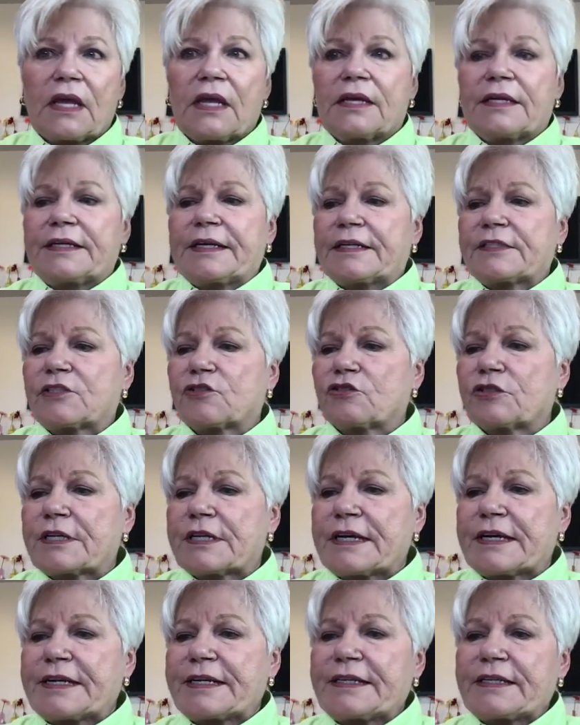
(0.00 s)

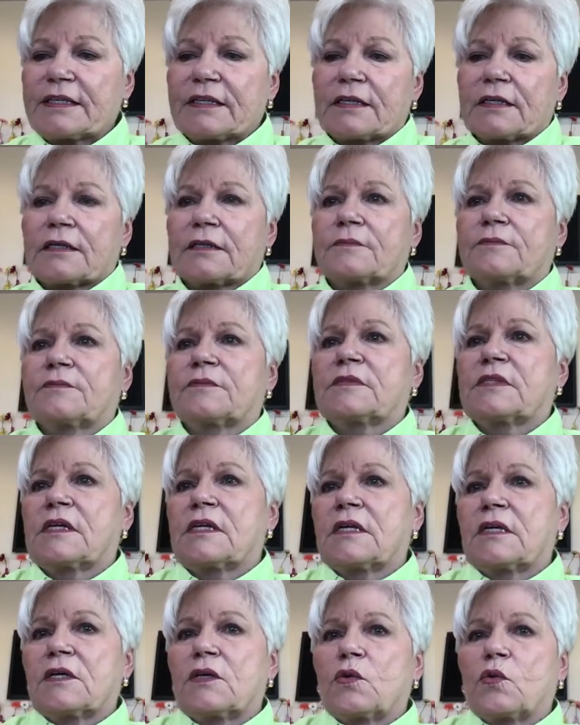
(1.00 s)
Yesterday,
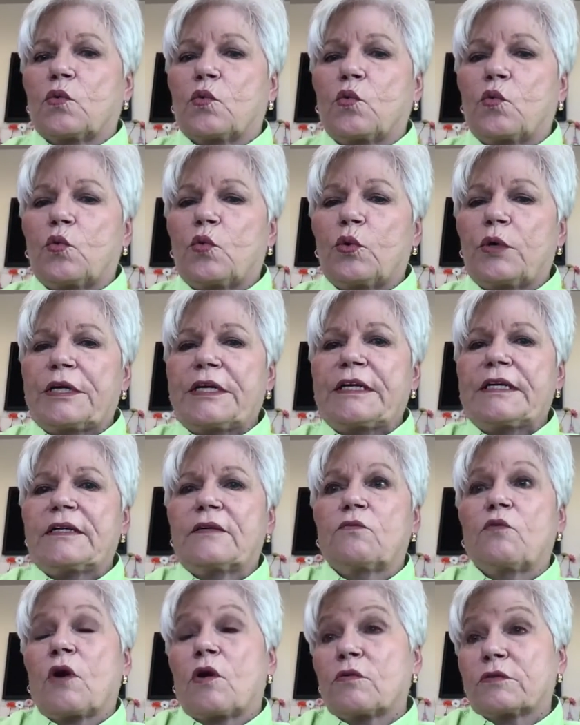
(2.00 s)

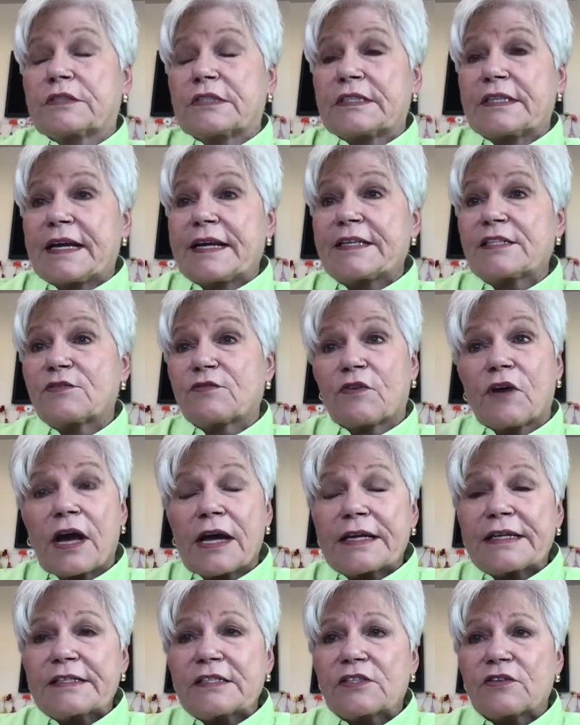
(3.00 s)
today's
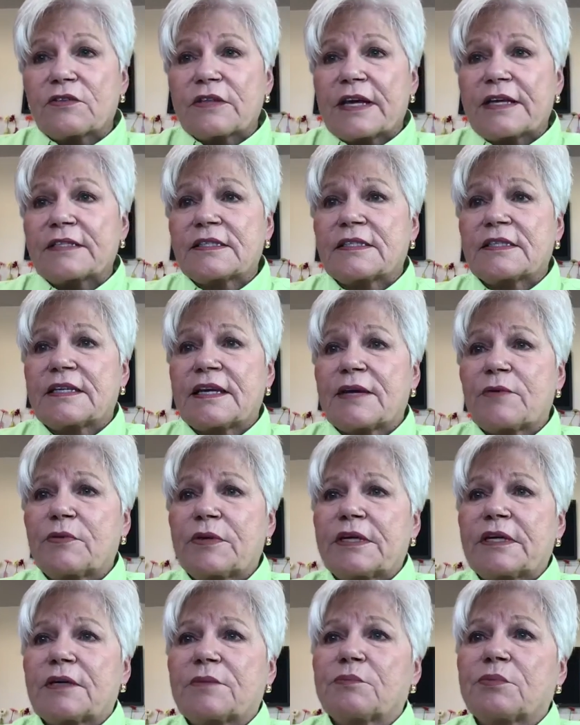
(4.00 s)
Friday, so that's the day we
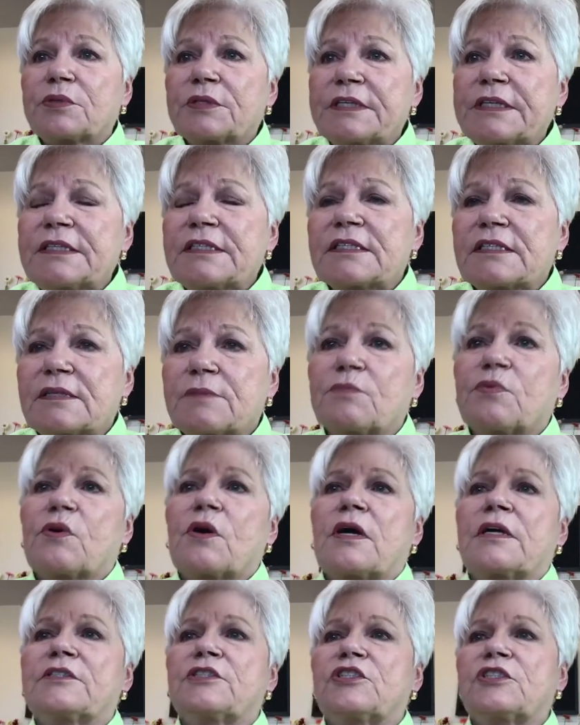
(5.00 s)
complete some
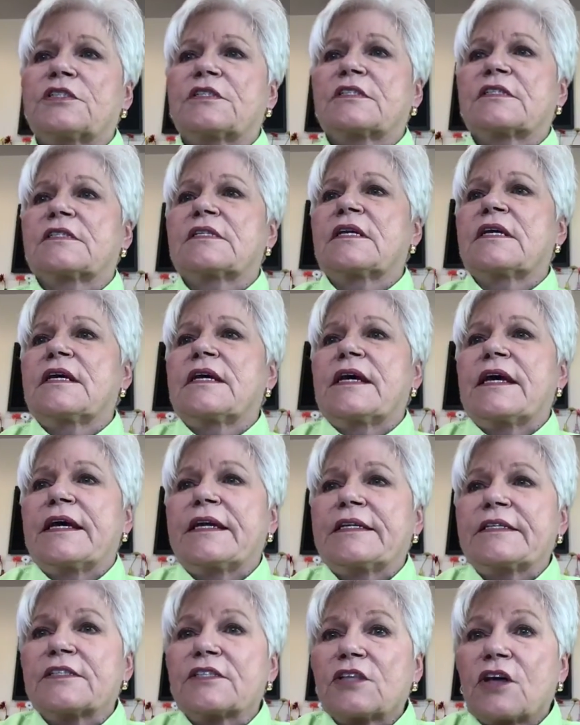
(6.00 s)
projects,
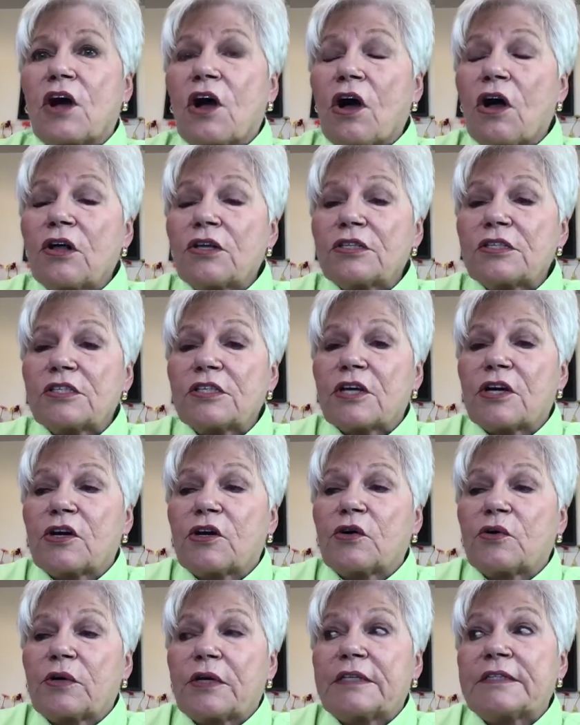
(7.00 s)
and it's
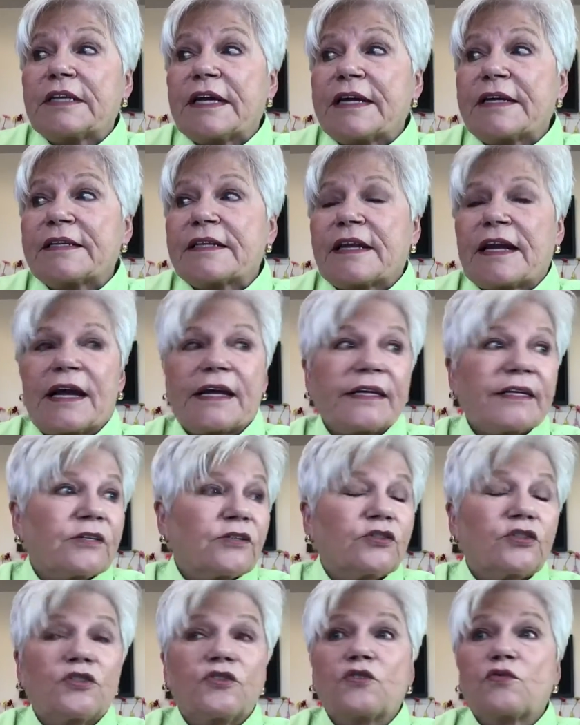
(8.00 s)
also a day that I
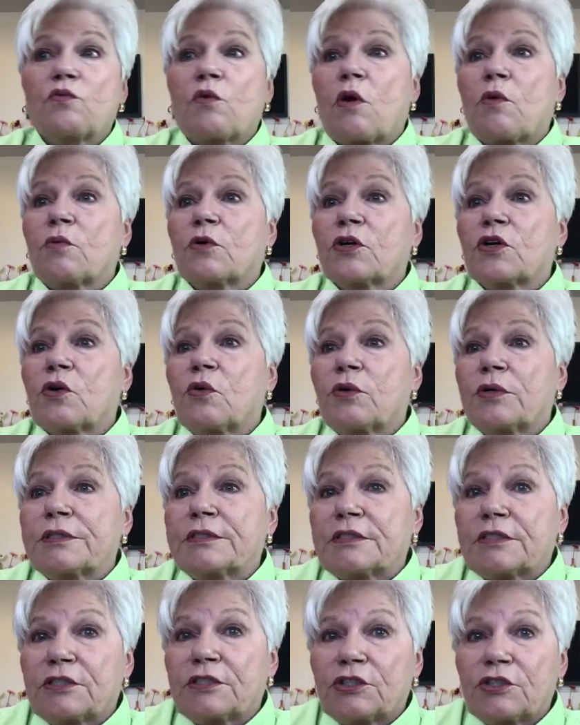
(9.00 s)
introduce what we're going
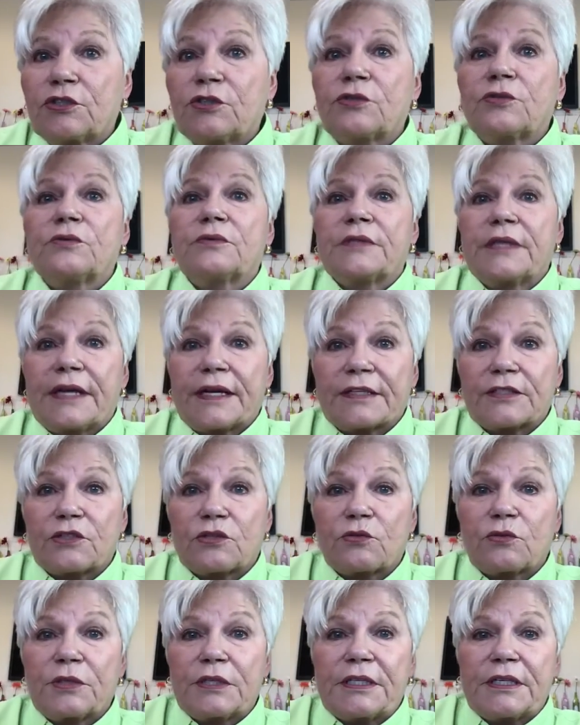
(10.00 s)
to do next
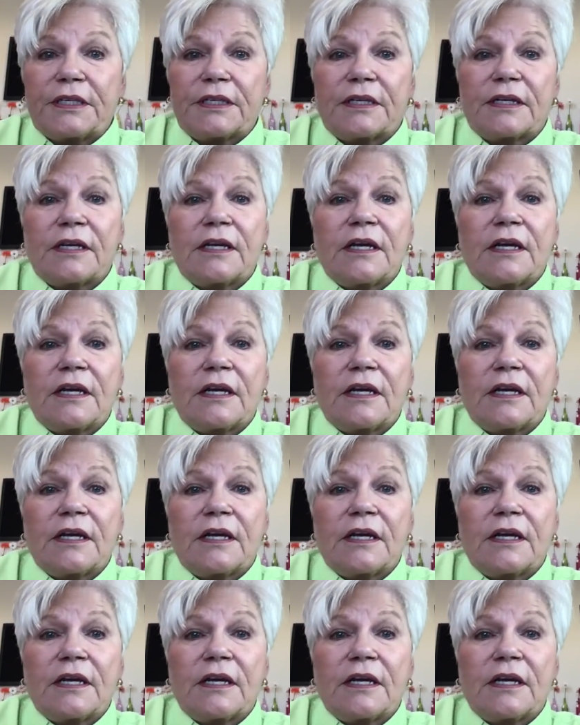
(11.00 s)
week.